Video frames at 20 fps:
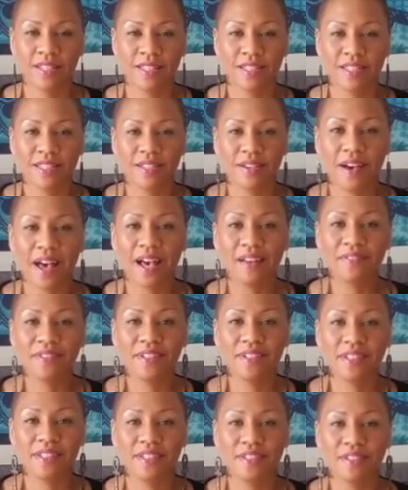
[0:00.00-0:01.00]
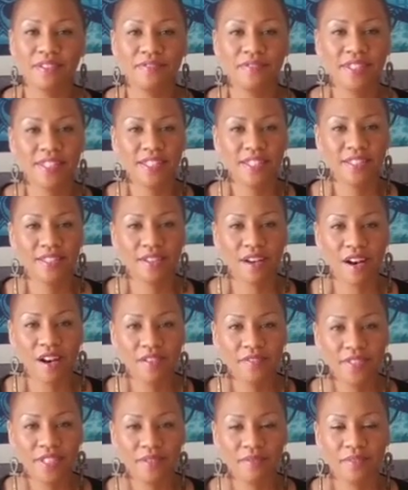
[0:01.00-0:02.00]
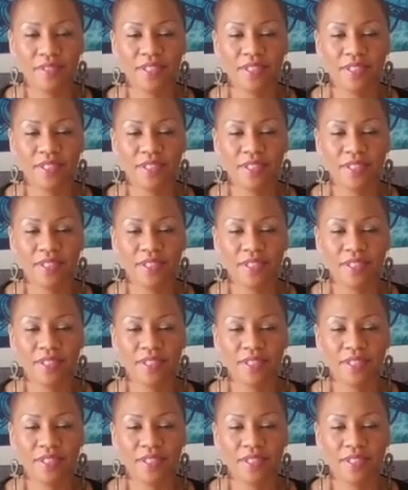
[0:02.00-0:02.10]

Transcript: So after you've dissolved it